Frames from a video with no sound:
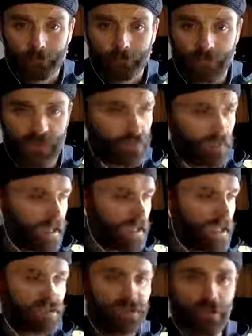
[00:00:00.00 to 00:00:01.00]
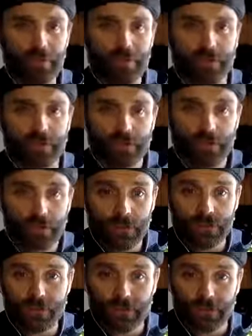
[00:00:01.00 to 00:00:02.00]
The divining serpent. What
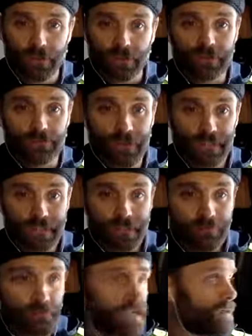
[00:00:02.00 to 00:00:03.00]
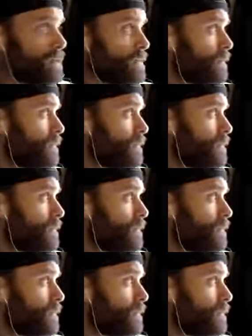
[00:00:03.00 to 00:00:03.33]
does, the, what does Vatican mean?